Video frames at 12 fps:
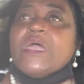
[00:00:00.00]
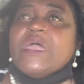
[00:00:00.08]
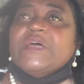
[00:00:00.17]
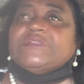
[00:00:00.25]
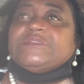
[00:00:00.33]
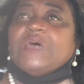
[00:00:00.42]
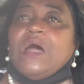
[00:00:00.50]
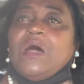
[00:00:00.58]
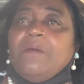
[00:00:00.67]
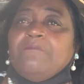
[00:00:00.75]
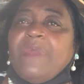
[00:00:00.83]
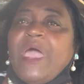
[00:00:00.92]
It's
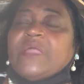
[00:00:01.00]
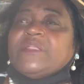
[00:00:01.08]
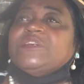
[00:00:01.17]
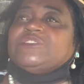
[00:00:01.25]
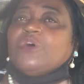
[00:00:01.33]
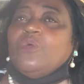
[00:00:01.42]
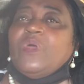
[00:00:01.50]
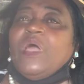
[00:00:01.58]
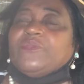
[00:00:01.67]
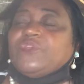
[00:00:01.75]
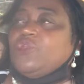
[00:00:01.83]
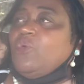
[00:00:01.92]
making it so we
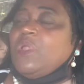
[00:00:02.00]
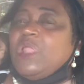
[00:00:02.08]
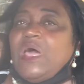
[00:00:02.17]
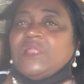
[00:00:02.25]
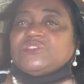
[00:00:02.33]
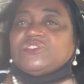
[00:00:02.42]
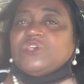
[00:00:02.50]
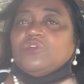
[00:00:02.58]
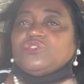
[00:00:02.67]
have to do a lot of